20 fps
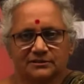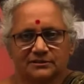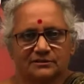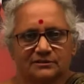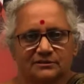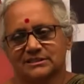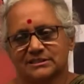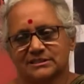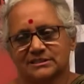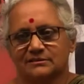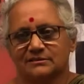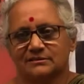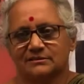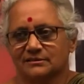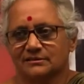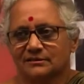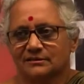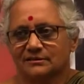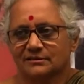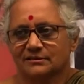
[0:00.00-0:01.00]
after this
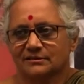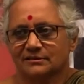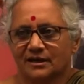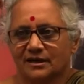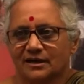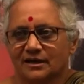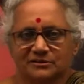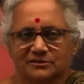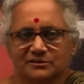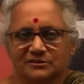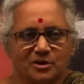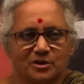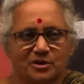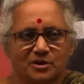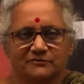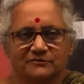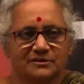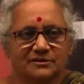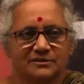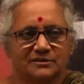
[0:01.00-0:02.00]
judgment, you have the
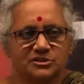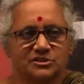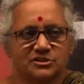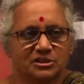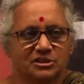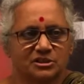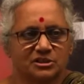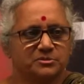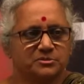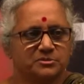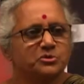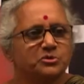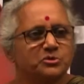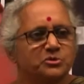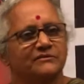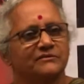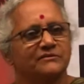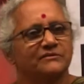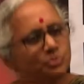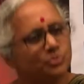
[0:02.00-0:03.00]
UID judgment,
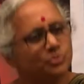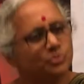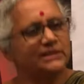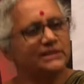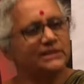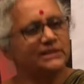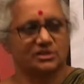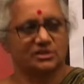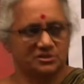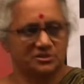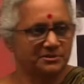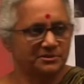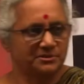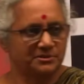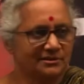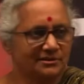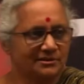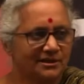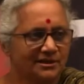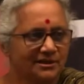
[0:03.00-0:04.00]
which is the
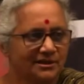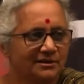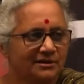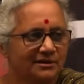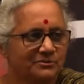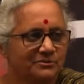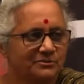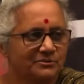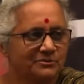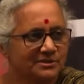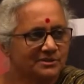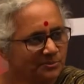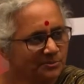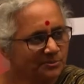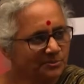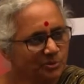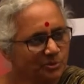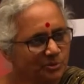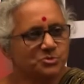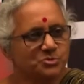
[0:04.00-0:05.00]
Puttaswamy 2.
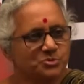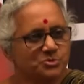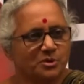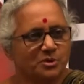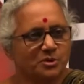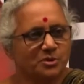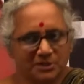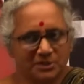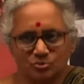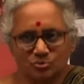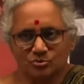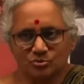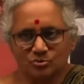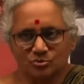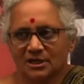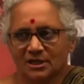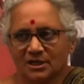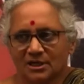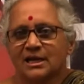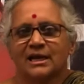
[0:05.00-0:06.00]
And in
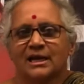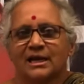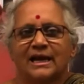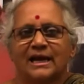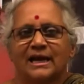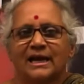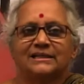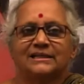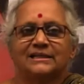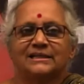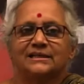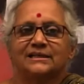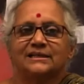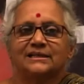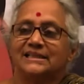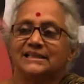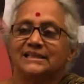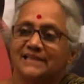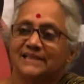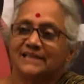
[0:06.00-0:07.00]
that judgment, it
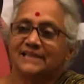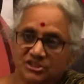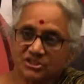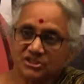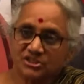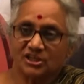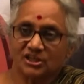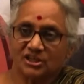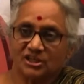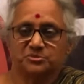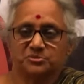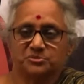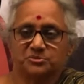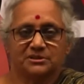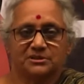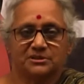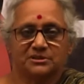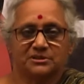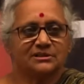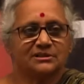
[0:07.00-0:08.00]
would seem like,
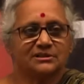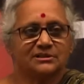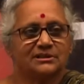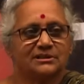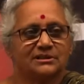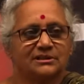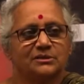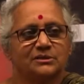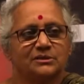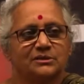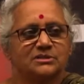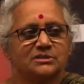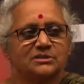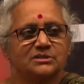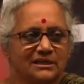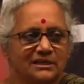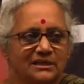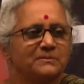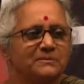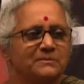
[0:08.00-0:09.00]
you know,
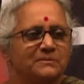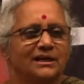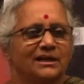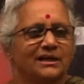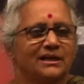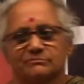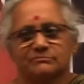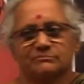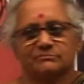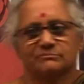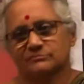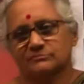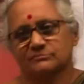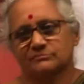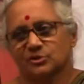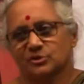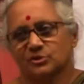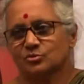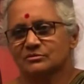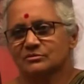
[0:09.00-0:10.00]
sometimes judges
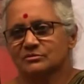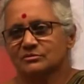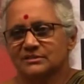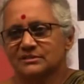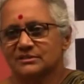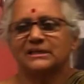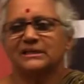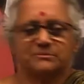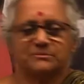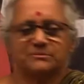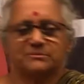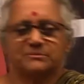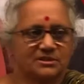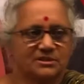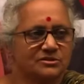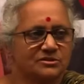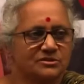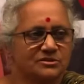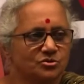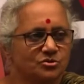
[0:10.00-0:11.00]
don't know how to read the law.
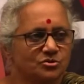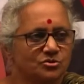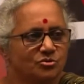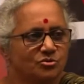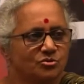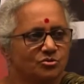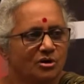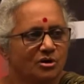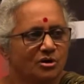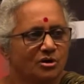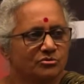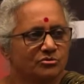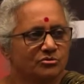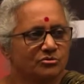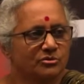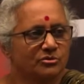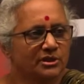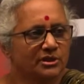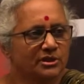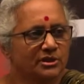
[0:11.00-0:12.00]
This is true. That's why
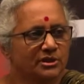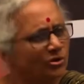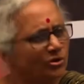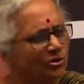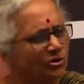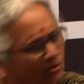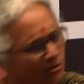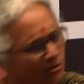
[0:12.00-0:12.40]
you have